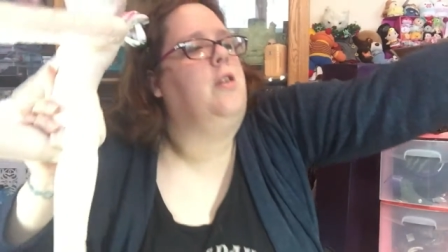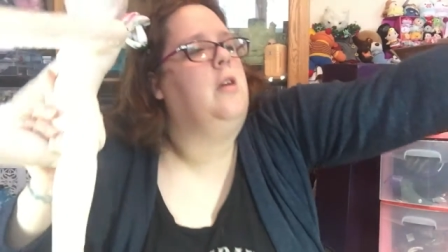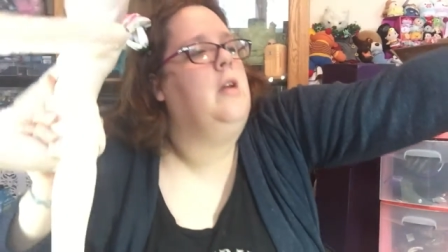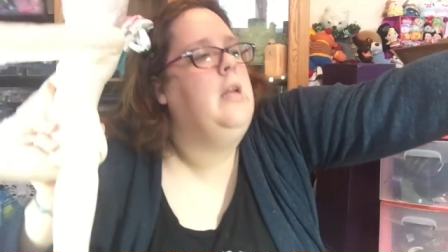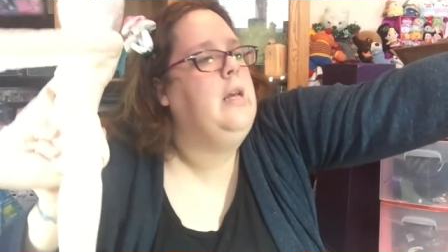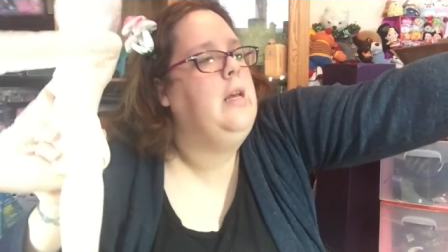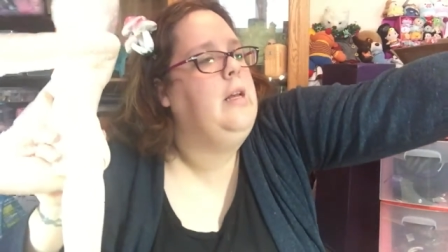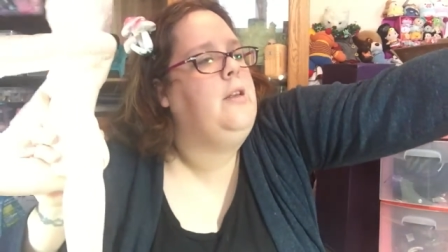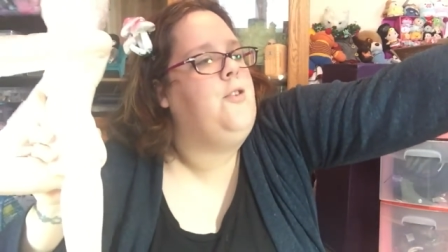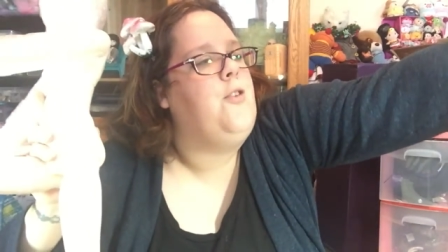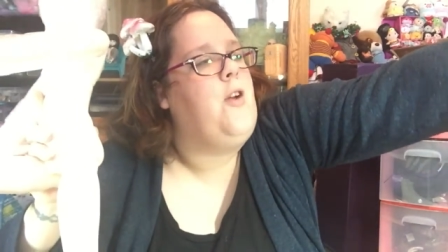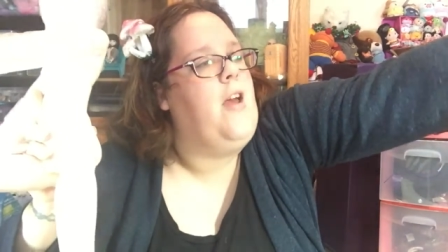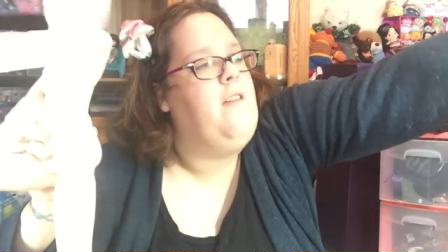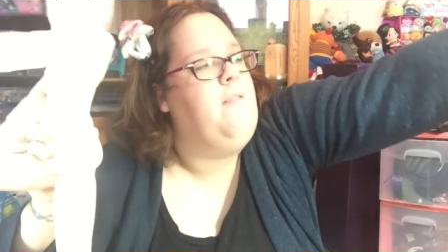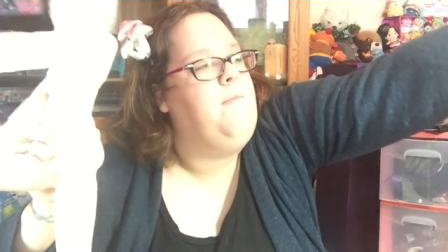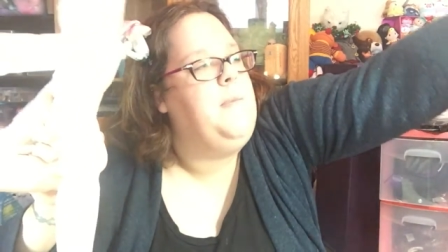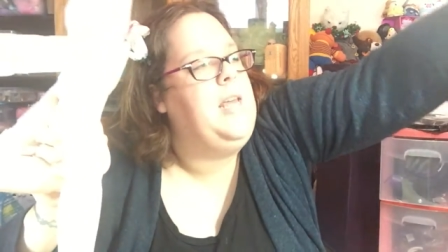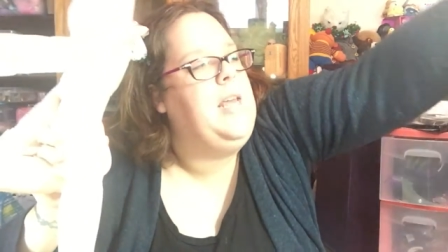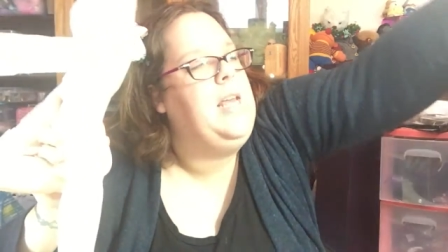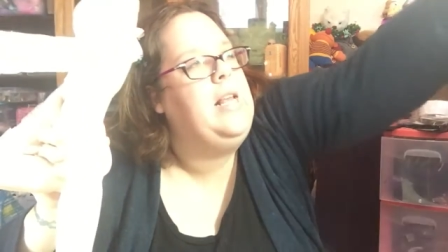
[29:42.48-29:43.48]
are gonna
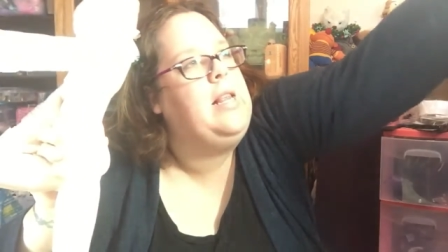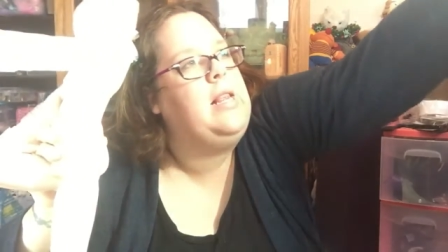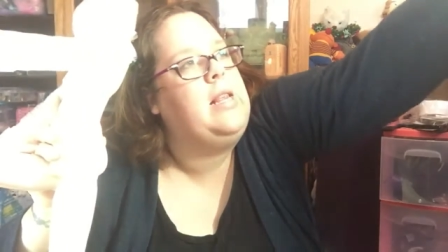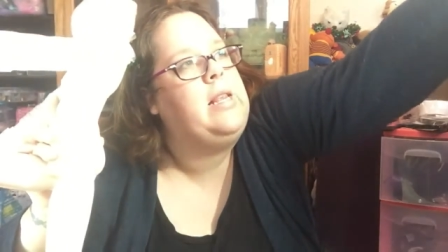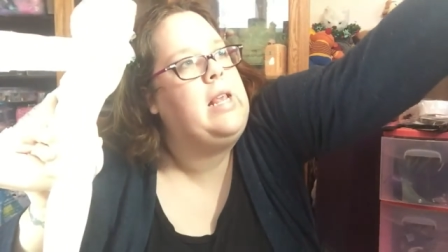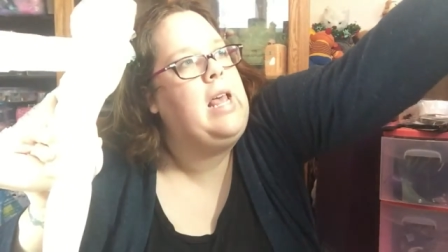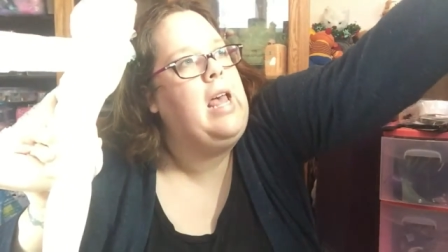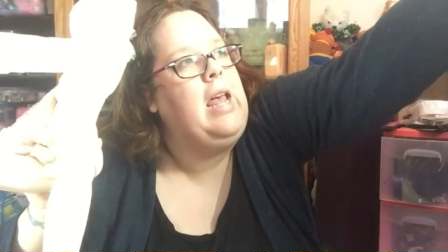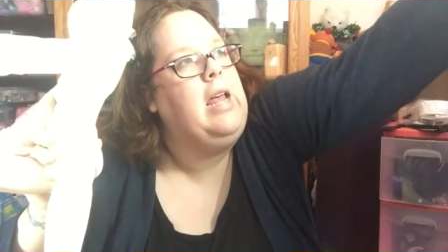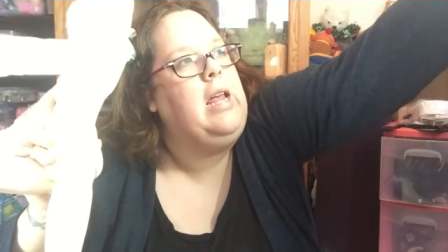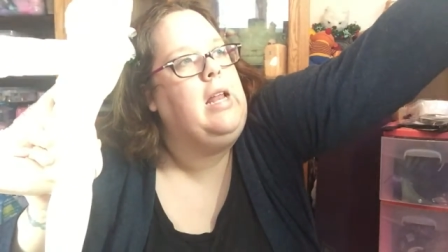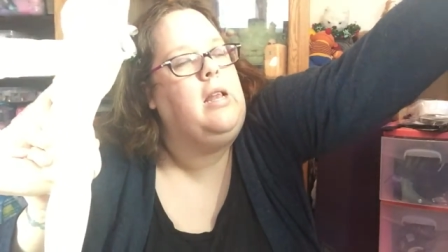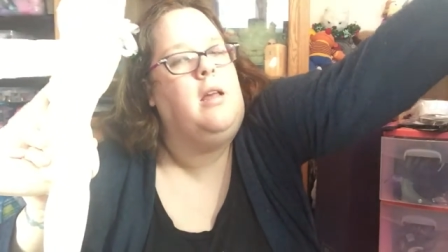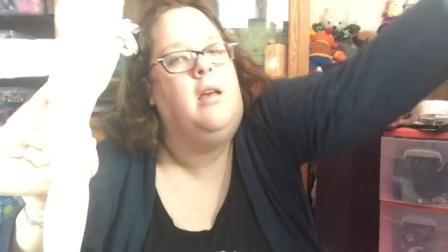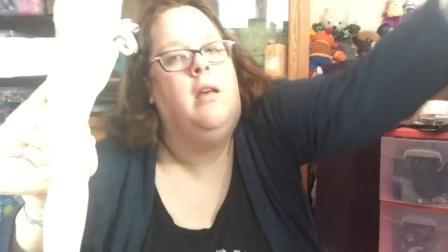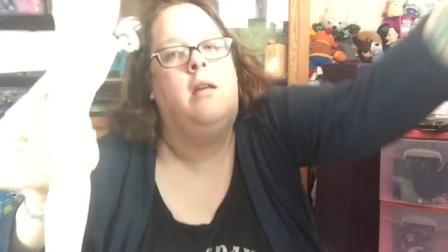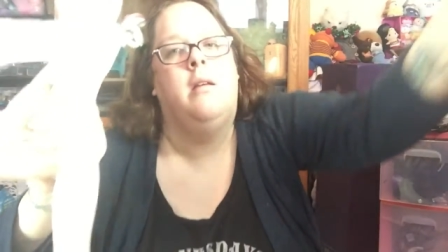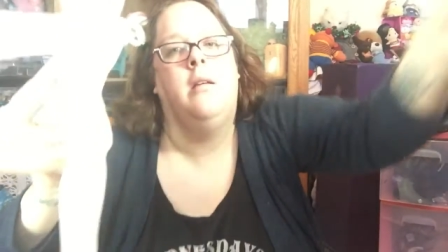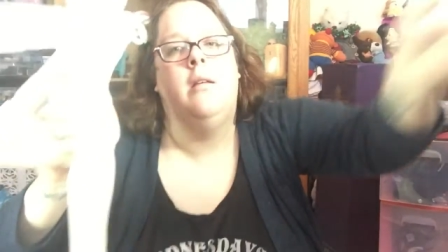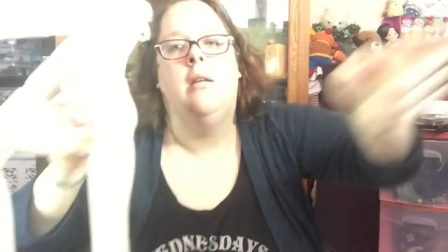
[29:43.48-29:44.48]
drive me insane.